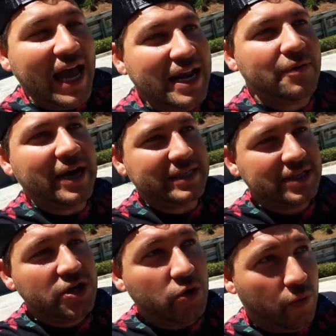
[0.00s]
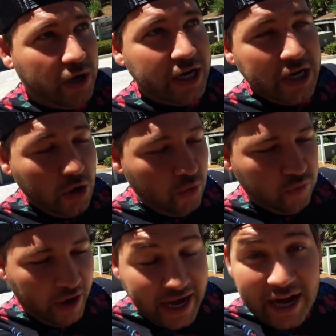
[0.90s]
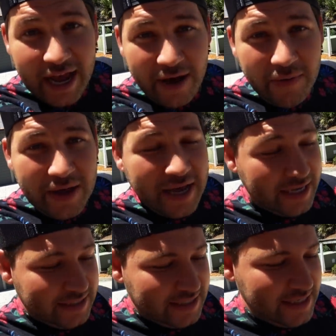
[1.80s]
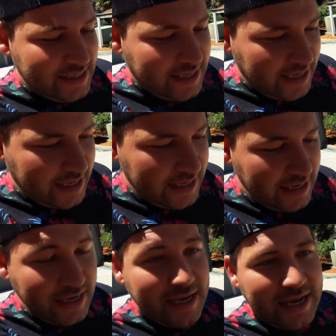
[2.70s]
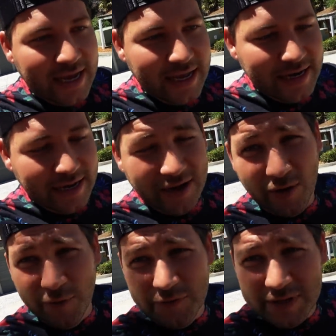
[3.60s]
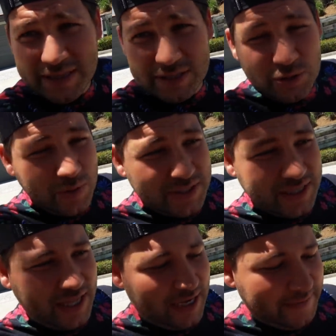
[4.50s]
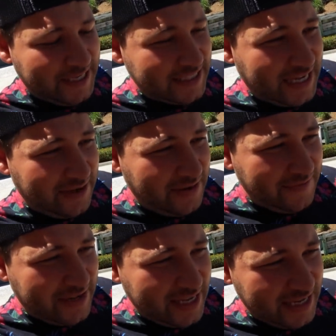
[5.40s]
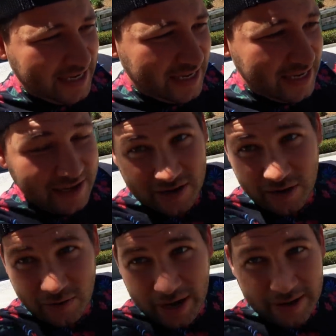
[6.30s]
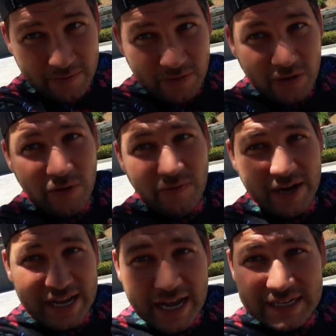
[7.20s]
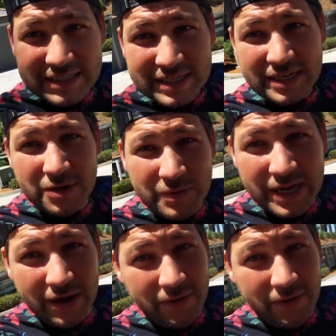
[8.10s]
Anyways, we're gonna go right now and sneak in, and uh, hopefully the door's unlocked because I don't have a key. All right, ready guys? Here we go.